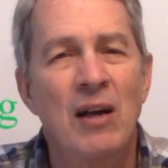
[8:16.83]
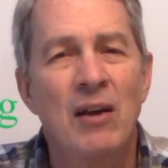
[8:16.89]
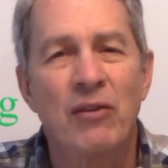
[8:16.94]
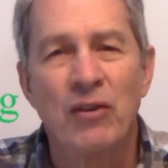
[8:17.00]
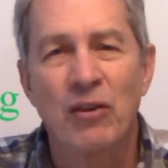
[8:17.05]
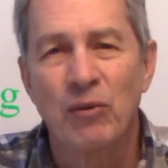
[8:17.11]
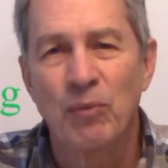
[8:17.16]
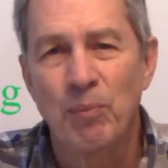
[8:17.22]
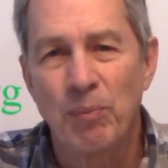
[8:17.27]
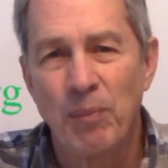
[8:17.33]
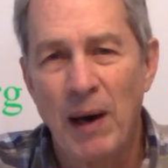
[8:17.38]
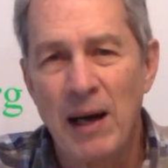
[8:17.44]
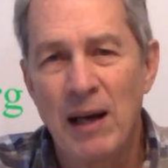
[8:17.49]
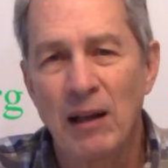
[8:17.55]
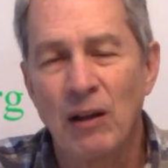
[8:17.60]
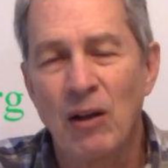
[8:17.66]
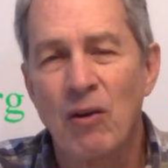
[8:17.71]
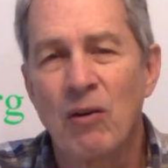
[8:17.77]
Just buy
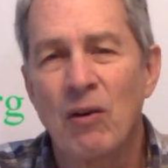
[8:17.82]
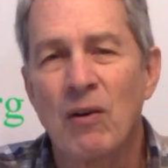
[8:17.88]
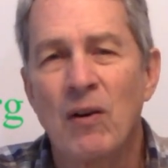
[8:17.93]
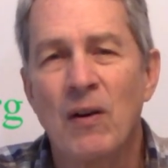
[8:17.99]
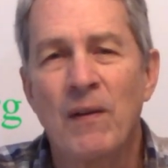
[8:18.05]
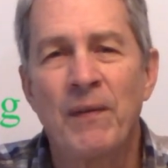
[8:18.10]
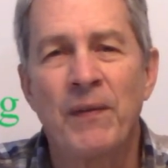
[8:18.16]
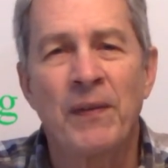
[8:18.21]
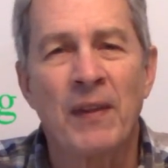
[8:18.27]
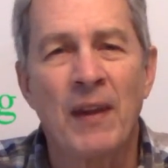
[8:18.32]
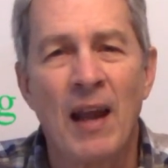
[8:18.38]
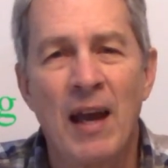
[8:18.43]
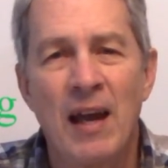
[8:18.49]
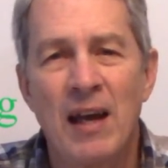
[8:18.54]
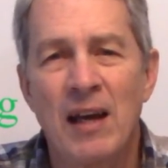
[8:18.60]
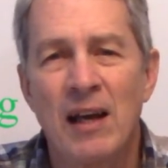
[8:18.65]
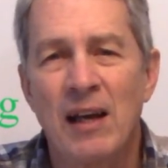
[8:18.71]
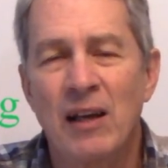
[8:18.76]
it local
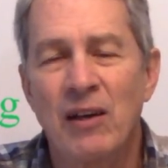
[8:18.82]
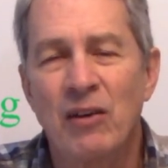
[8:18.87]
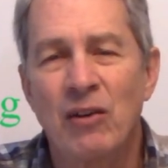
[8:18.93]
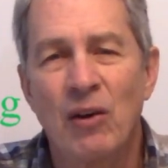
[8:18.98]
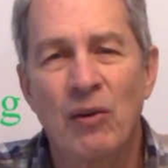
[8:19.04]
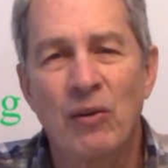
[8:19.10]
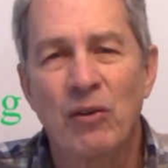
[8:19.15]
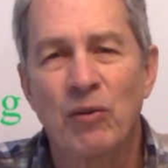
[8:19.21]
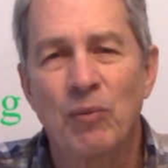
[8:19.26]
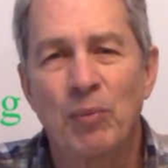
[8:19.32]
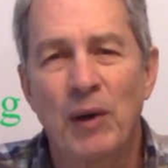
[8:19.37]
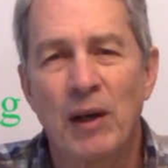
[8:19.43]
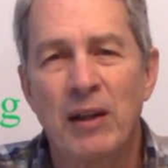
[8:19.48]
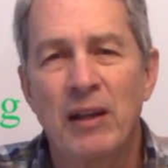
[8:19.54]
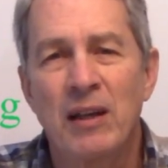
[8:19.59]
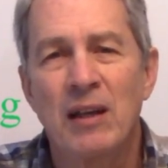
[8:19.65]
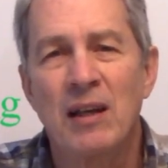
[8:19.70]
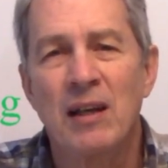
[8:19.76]
and don't
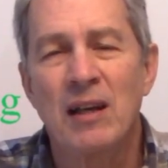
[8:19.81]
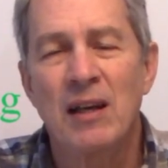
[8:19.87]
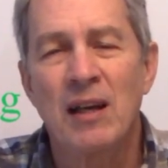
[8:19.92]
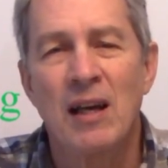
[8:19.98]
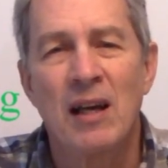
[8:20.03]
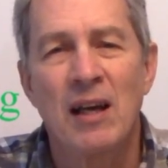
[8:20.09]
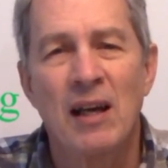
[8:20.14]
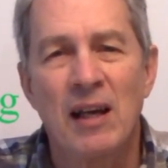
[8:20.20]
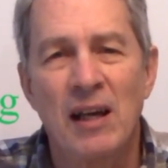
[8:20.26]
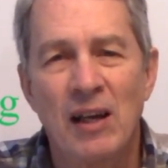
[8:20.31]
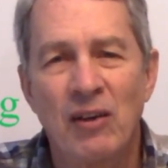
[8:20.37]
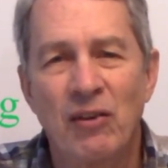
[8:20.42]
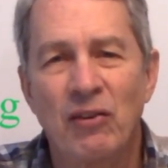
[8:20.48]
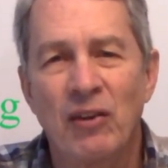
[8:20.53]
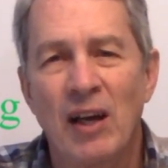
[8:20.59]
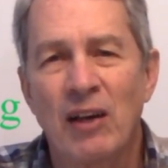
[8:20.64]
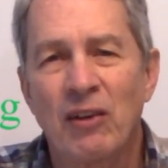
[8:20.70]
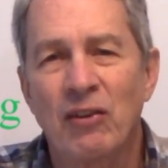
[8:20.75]
spread the
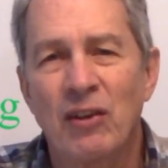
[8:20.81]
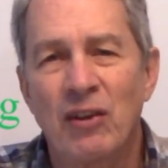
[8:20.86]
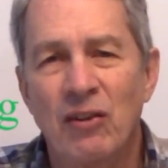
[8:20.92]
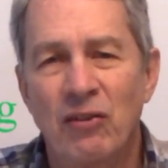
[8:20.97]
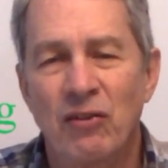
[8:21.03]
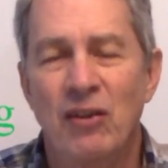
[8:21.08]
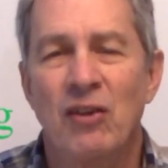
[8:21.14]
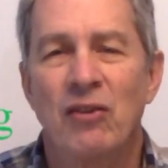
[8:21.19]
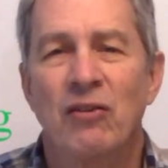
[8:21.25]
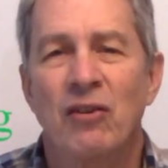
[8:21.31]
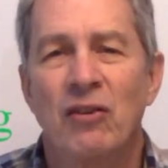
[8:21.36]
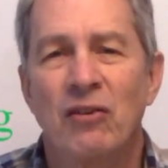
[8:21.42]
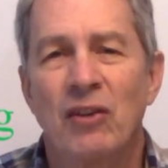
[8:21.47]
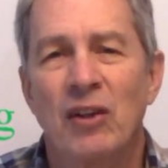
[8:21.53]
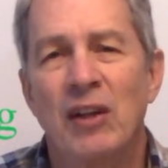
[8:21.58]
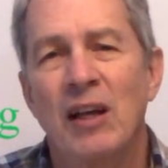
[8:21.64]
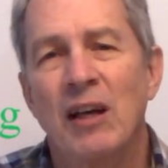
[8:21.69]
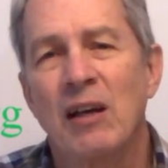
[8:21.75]
insects and diseases
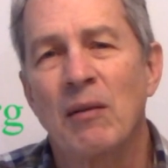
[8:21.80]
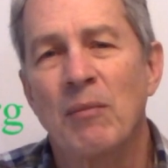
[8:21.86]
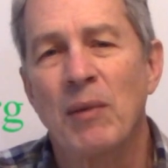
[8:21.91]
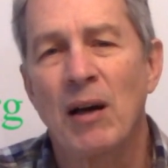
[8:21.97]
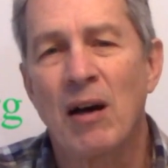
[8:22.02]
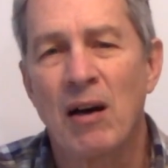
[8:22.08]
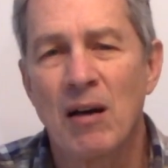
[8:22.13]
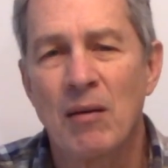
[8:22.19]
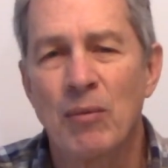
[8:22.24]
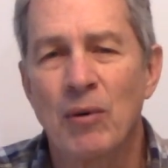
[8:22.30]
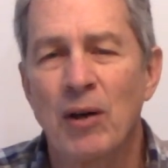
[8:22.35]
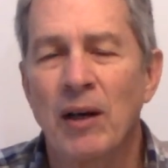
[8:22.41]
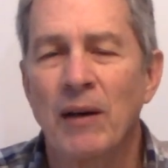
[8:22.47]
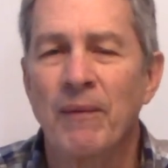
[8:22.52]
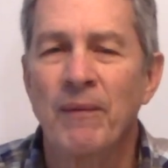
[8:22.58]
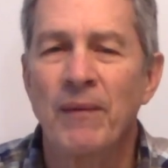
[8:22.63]
that they can be harboring.